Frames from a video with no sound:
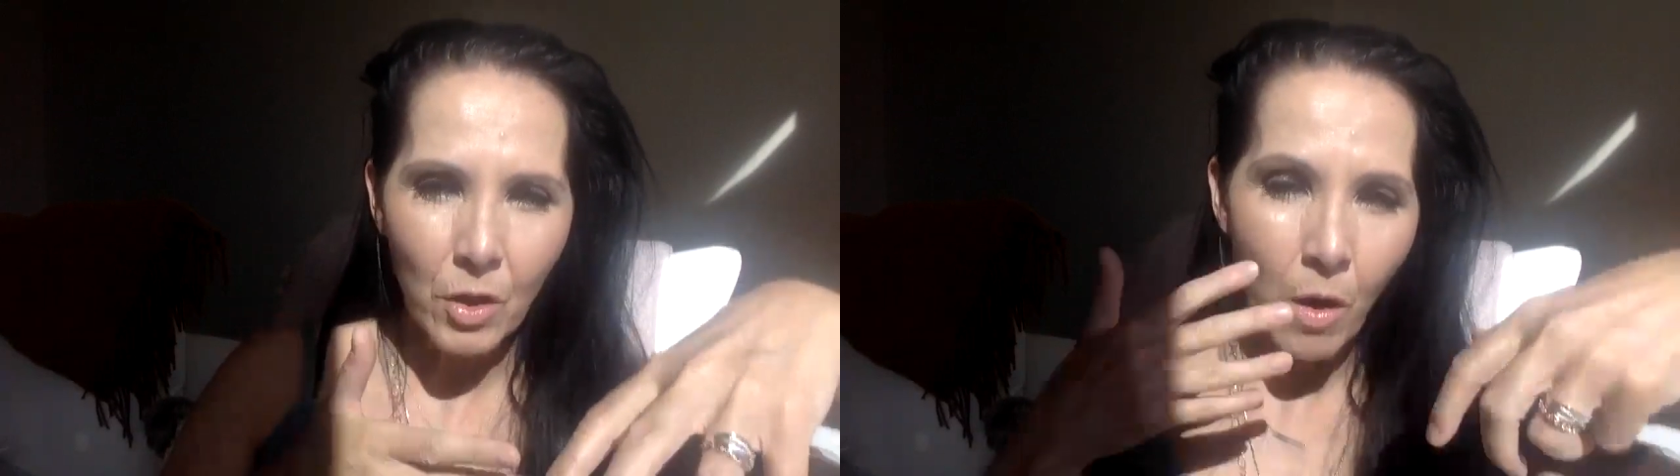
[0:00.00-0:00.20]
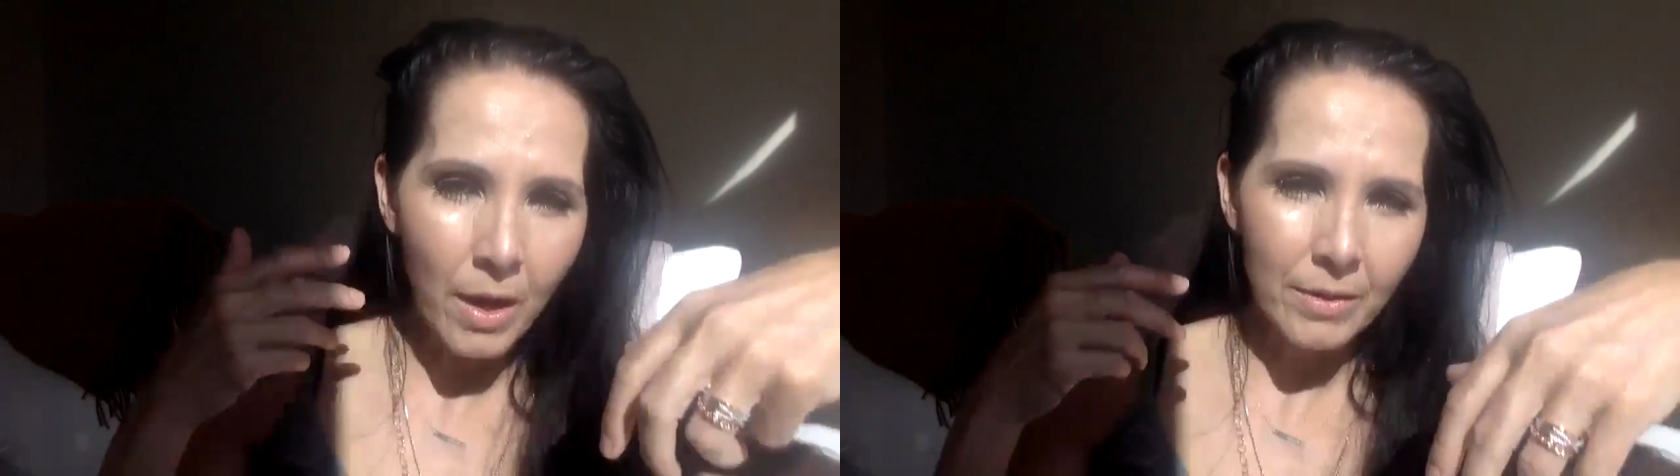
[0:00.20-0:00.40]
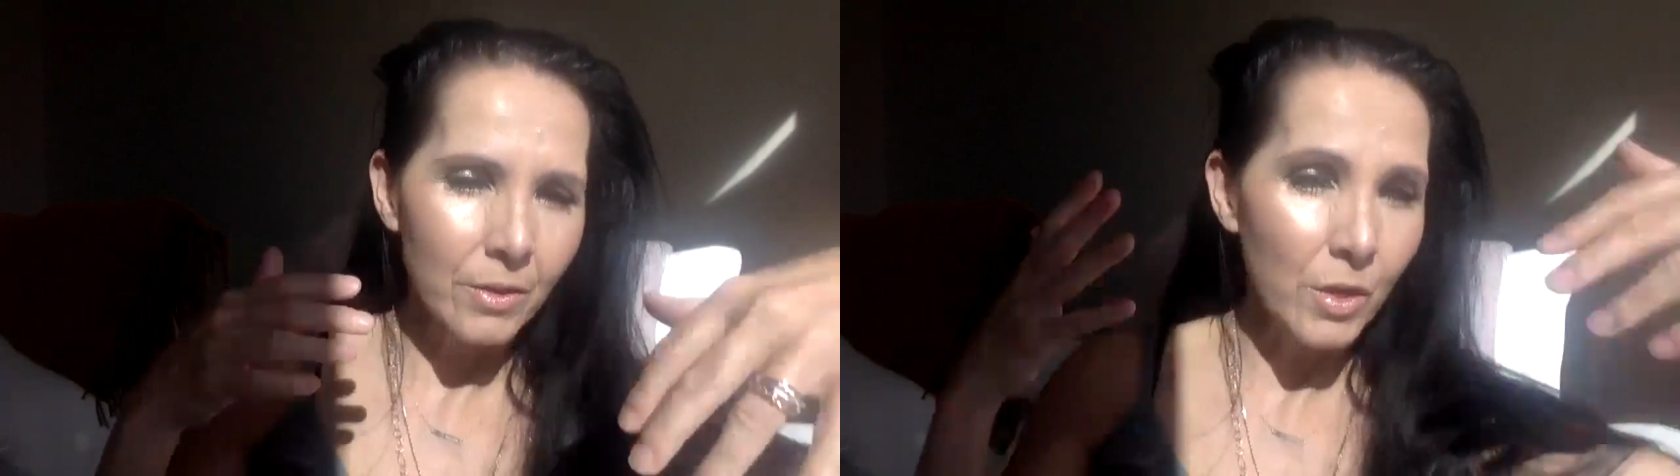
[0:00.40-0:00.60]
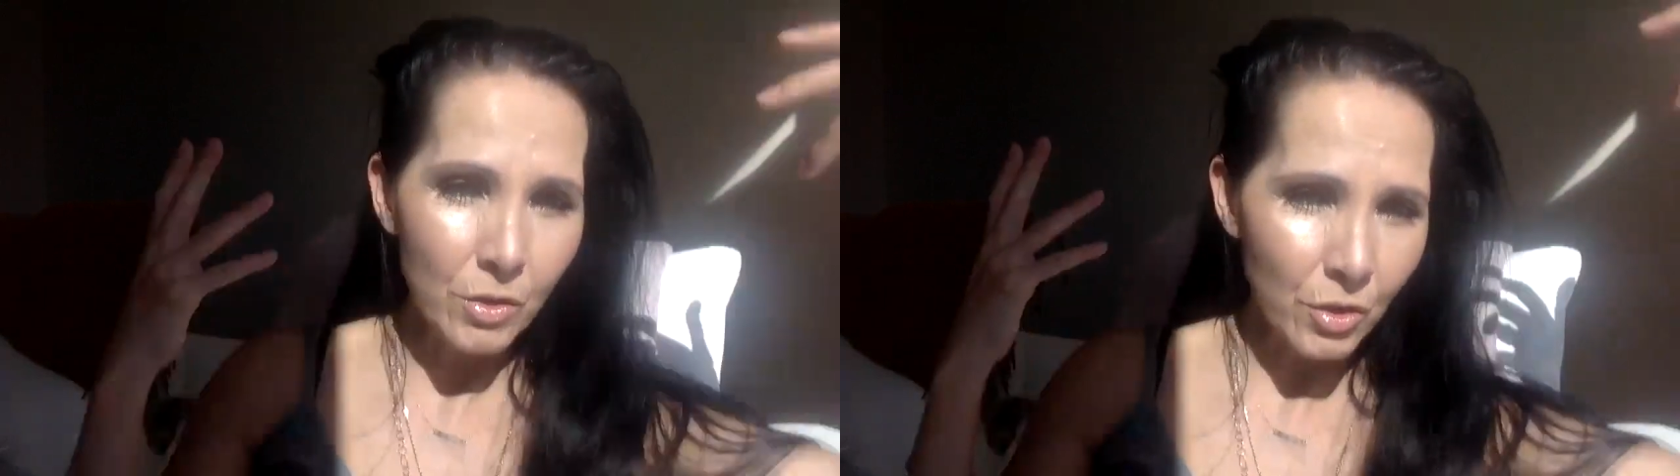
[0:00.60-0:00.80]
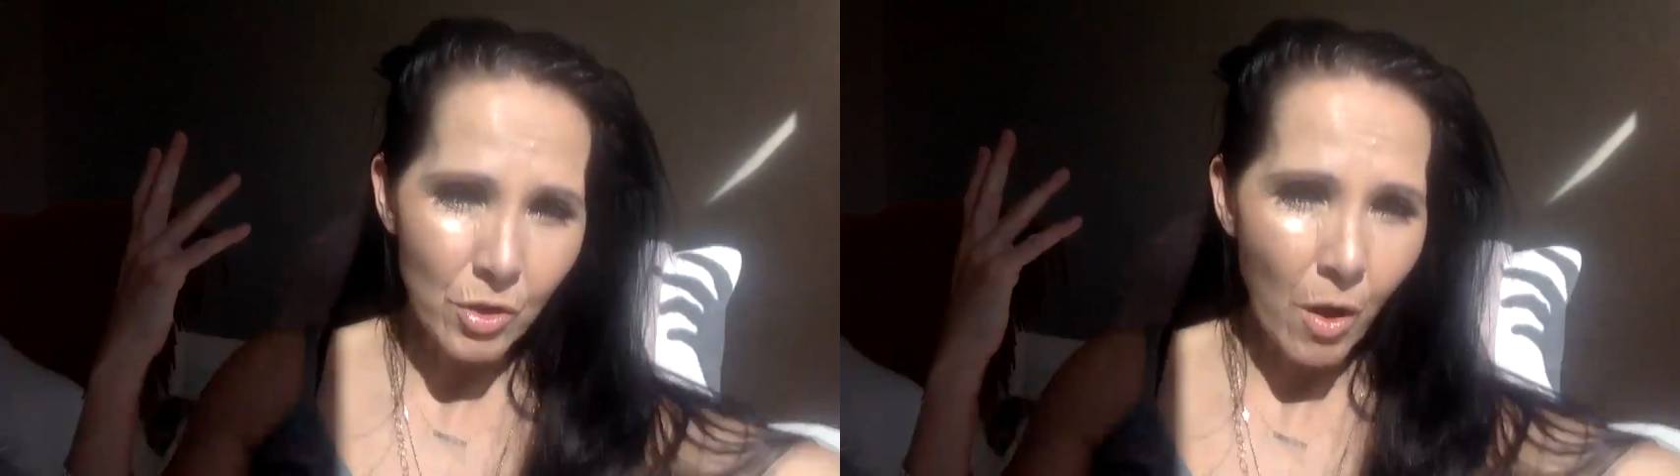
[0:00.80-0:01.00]
gone. They're,
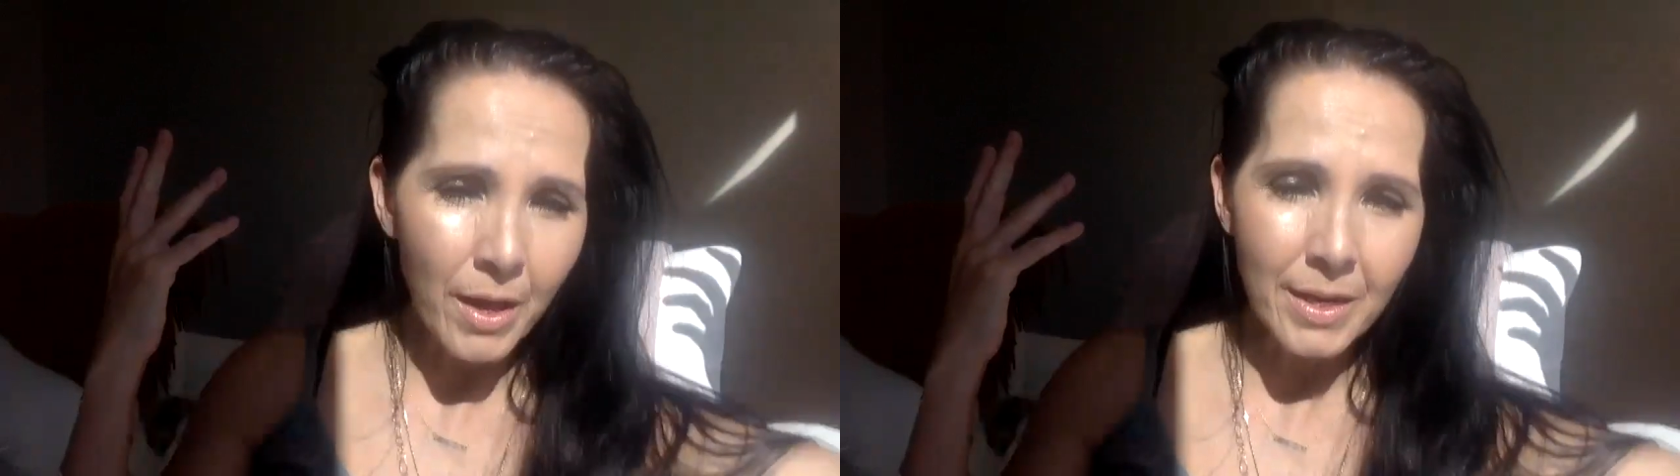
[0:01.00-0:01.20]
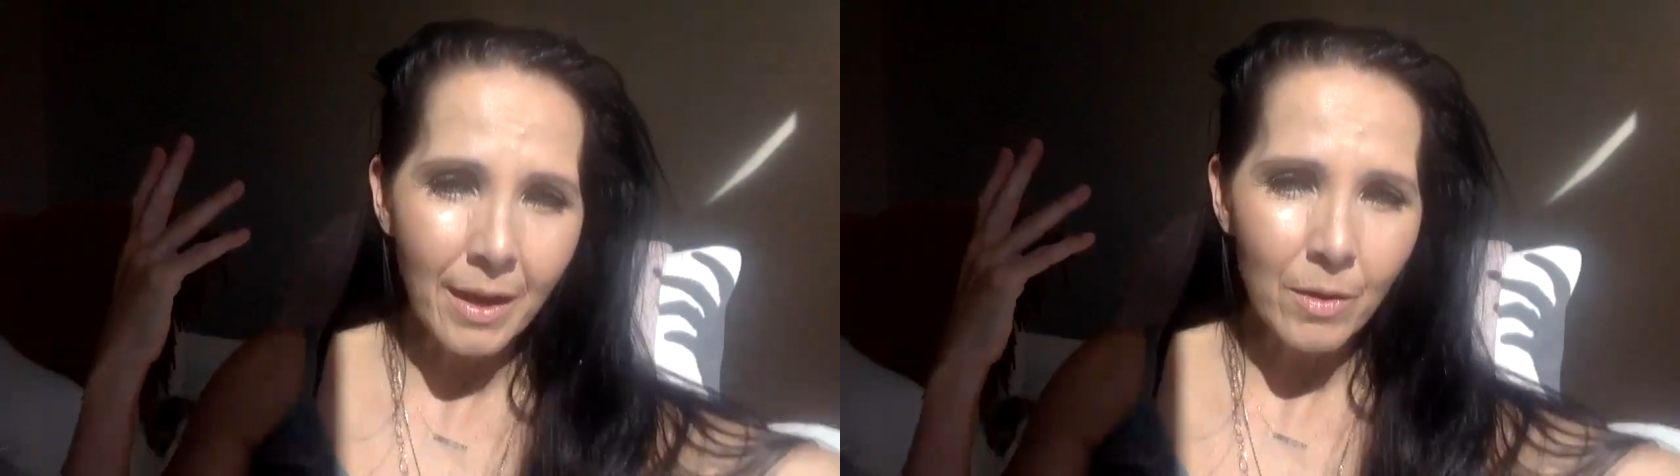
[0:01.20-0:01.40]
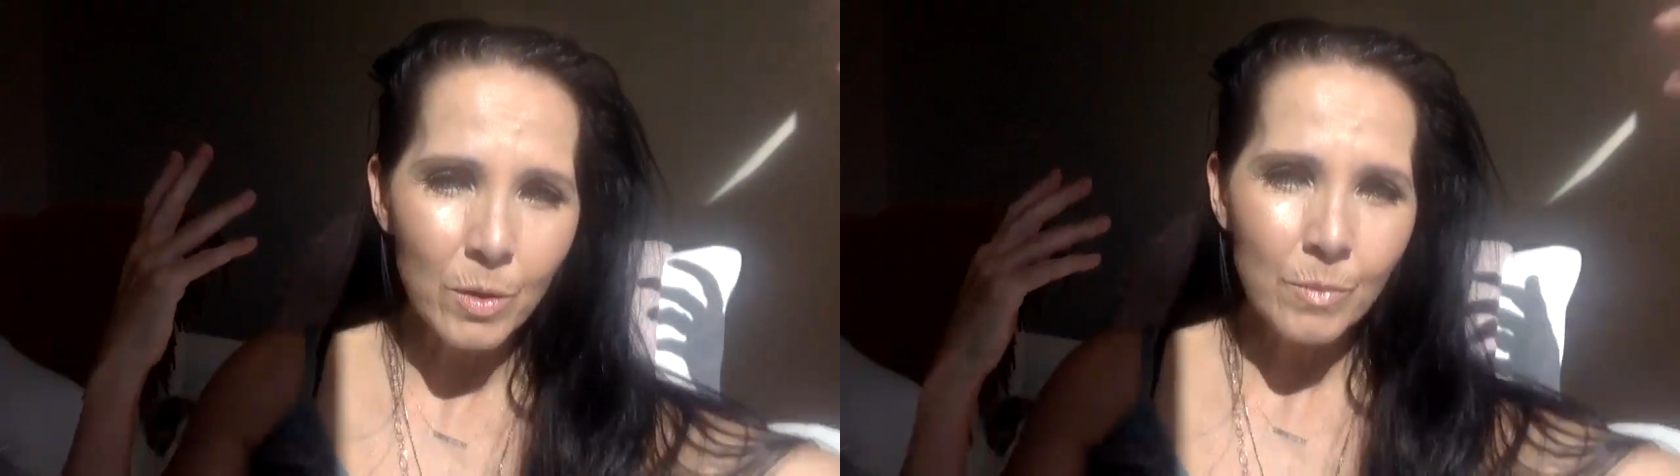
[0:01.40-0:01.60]
they're gone now.